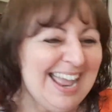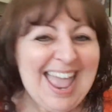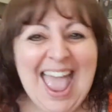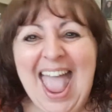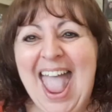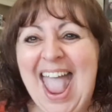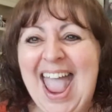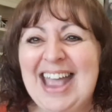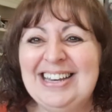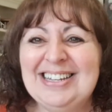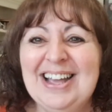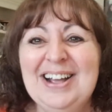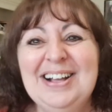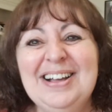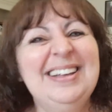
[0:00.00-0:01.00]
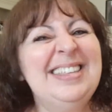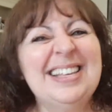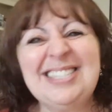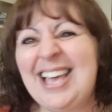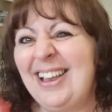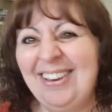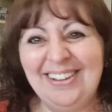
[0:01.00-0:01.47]
And
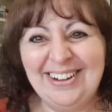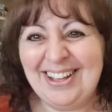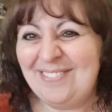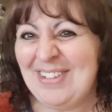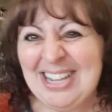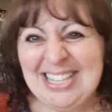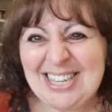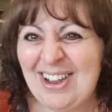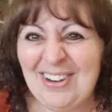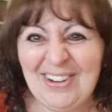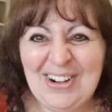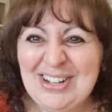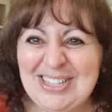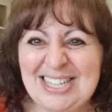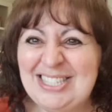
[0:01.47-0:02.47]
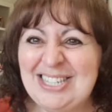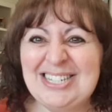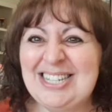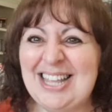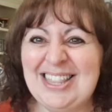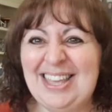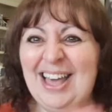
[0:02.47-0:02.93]
that's how long. It's been so long since I'd
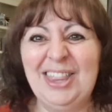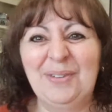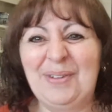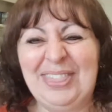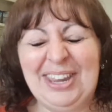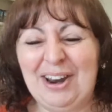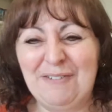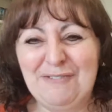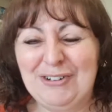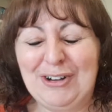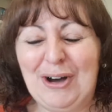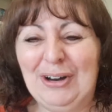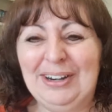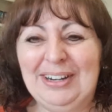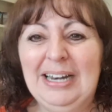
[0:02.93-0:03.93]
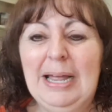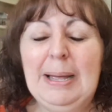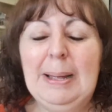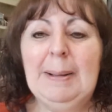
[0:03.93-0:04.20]
done the other one that I'd forgotten.